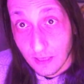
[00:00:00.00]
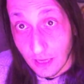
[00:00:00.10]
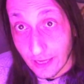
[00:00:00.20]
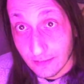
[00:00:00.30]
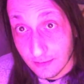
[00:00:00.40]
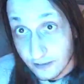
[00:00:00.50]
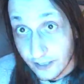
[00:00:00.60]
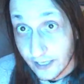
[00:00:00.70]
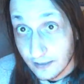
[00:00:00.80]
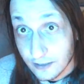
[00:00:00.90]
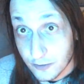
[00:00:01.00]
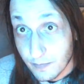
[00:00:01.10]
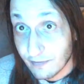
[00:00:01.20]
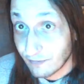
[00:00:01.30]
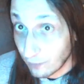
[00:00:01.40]
I learned English
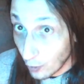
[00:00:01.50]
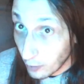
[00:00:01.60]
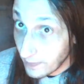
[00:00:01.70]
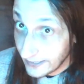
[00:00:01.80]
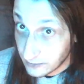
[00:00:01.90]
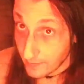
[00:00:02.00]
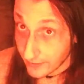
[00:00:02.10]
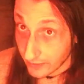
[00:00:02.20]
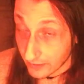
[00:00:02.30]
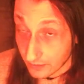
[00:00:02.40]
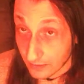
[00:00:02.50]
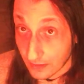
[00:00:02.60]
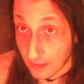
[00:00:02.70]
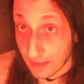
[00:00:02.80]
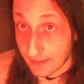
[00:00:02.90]
before matchmaking.
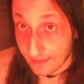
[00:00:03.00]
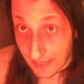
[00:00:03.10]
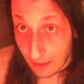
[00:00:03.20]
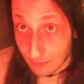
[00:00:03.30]
Now